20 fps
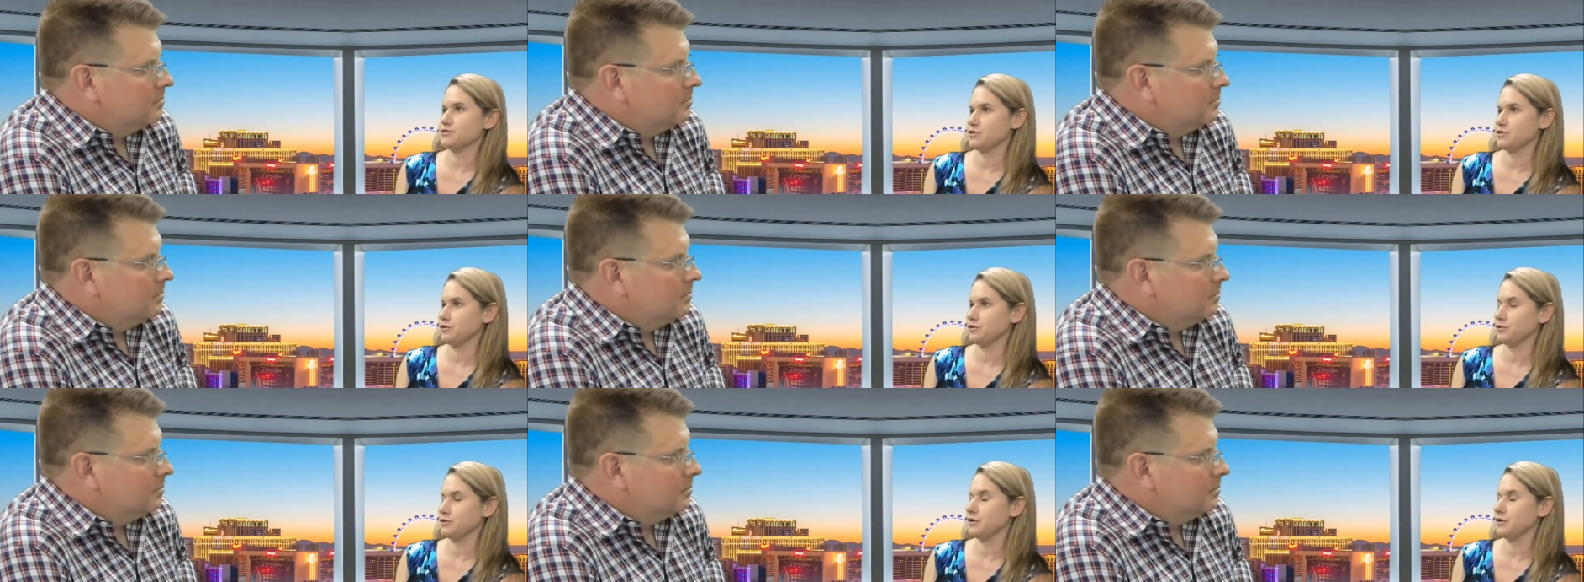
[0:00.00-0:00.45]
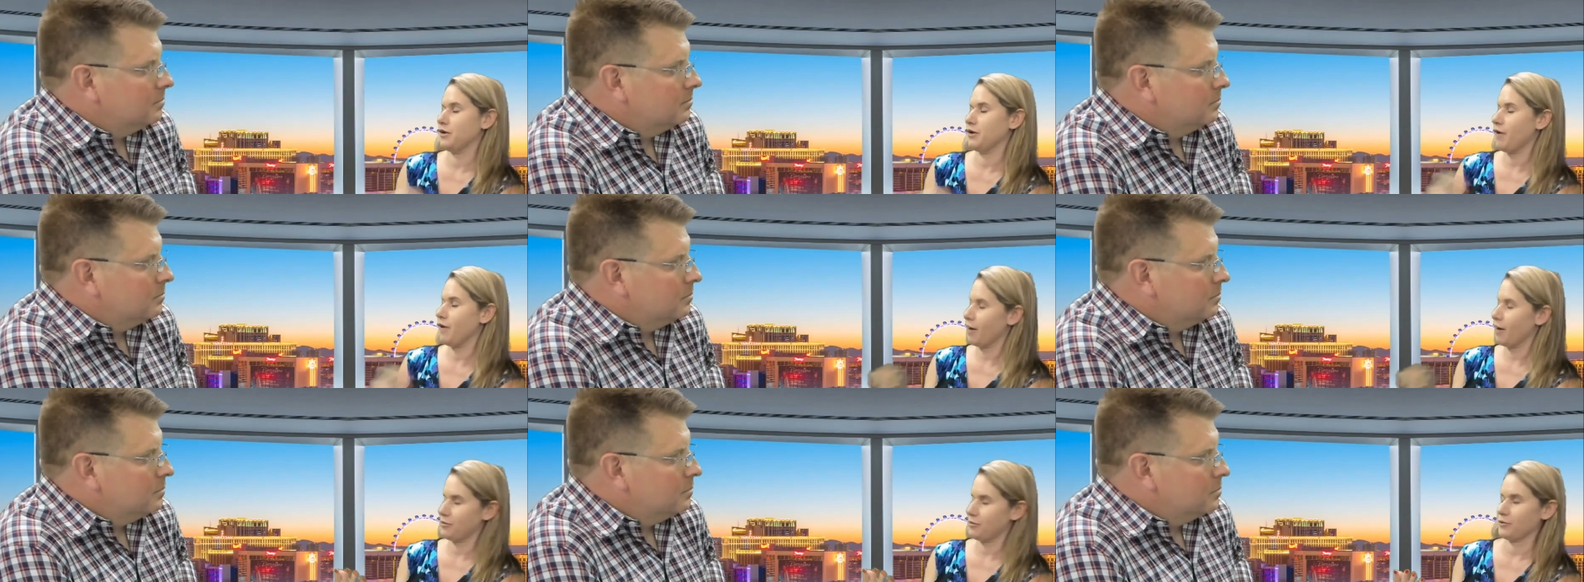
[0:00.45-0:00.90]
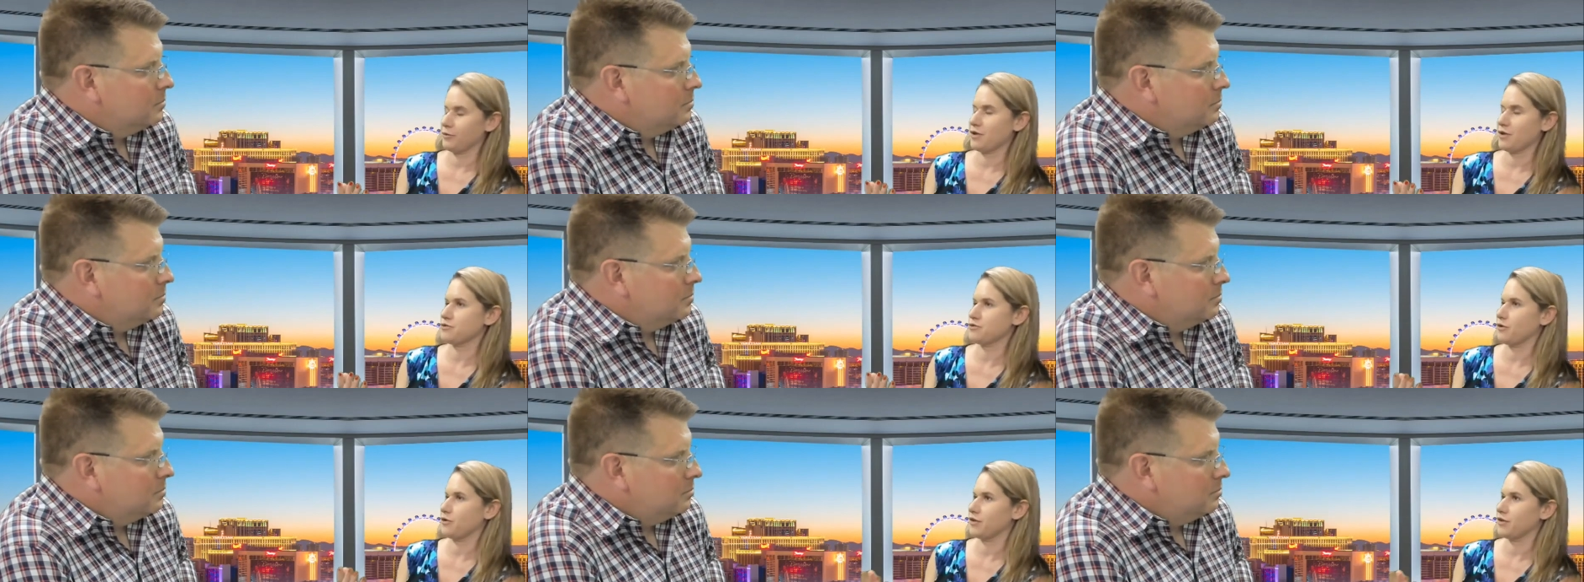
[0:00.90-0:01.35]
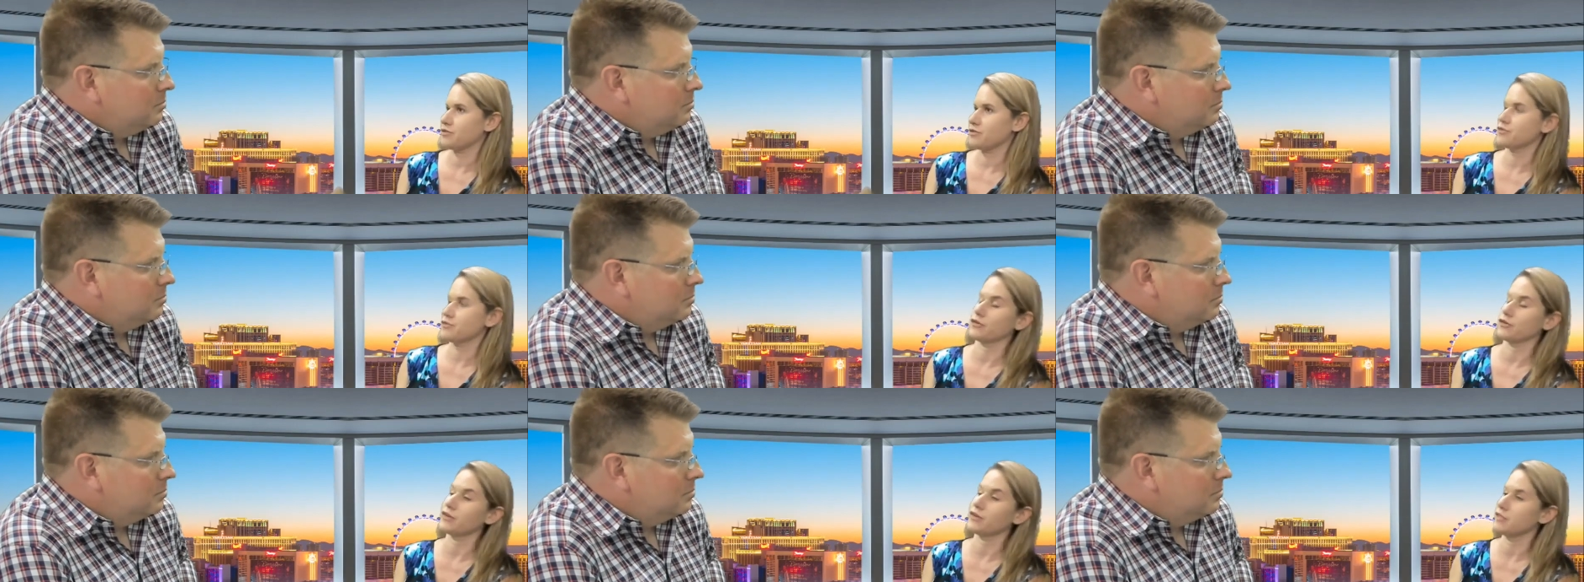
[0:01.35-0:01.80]
Speaker 1: to you know help the restaurants
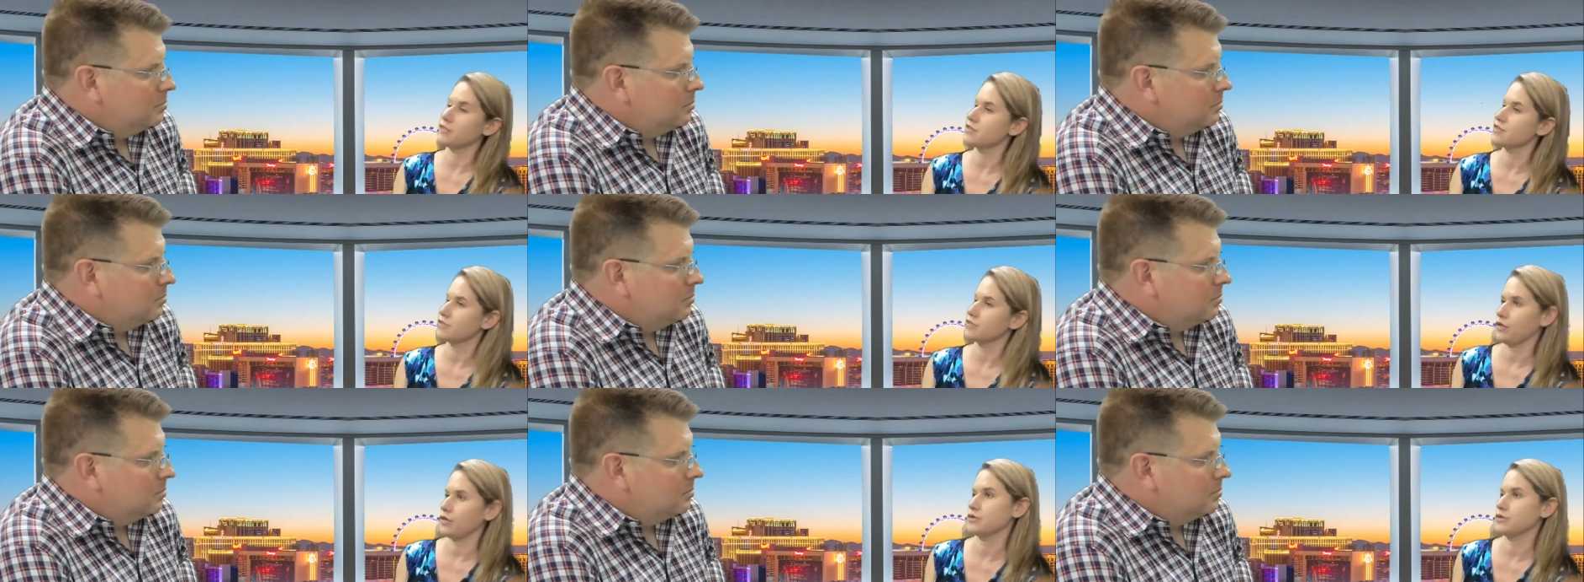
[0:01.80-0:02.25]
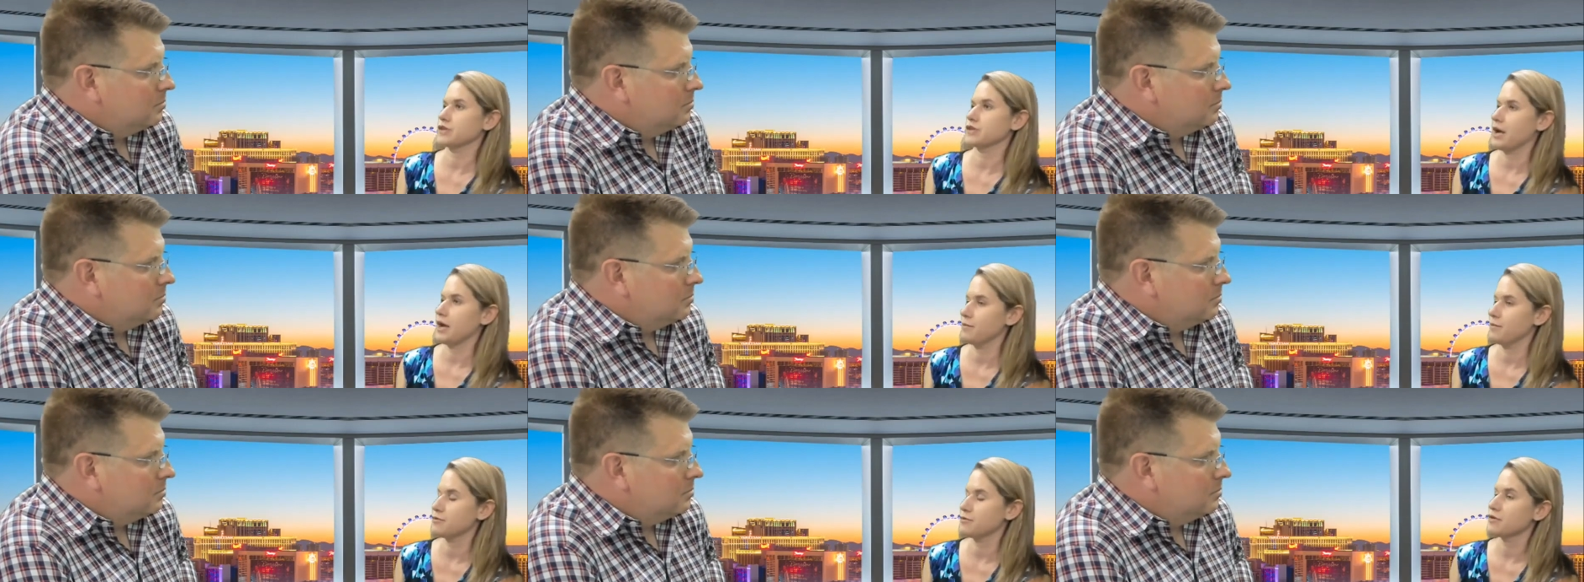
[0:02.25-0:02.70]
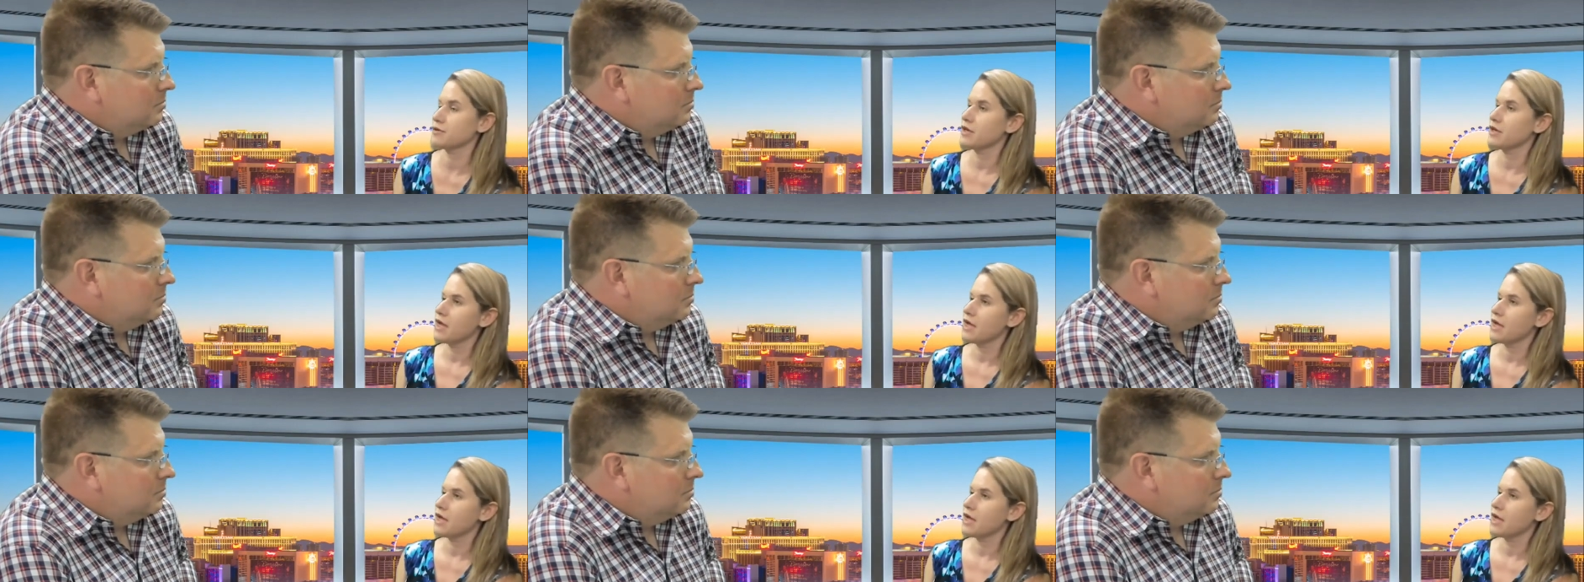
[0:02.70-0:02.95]
during these slow times